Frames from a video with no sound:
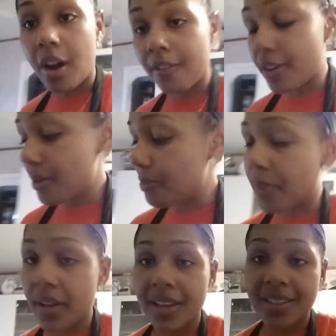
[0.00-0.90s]
cover it,
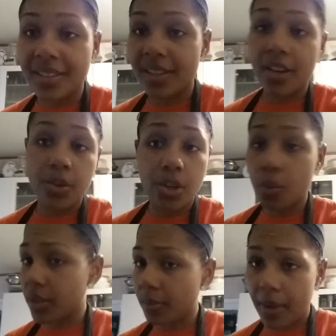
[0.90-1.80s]
but it's done. You
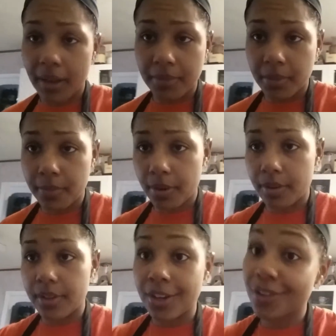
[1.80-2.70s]
don't want the bottom to
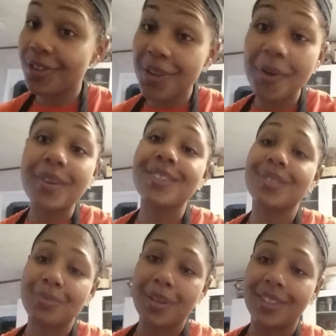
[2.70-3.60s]
burn. And you'll know because
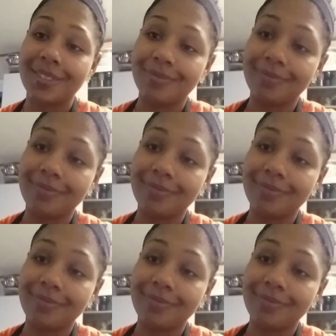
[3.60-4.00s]
you'll smell it.